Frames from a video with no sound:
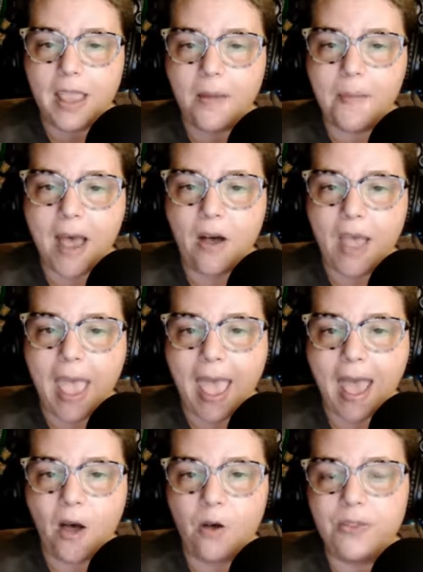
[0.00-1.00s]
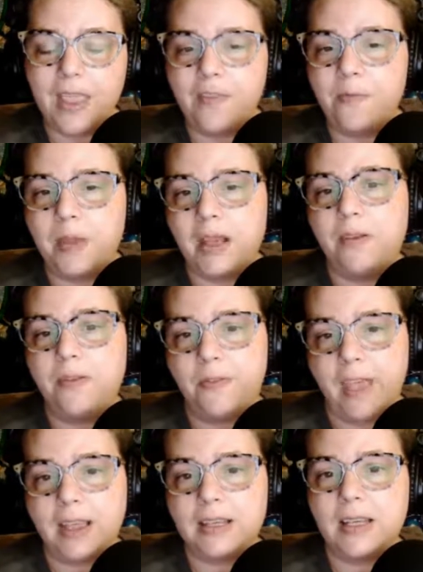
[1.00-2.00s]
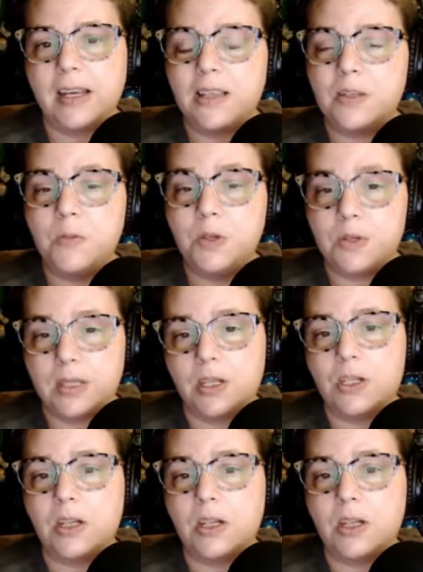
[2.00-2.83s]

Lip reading: years as well, talking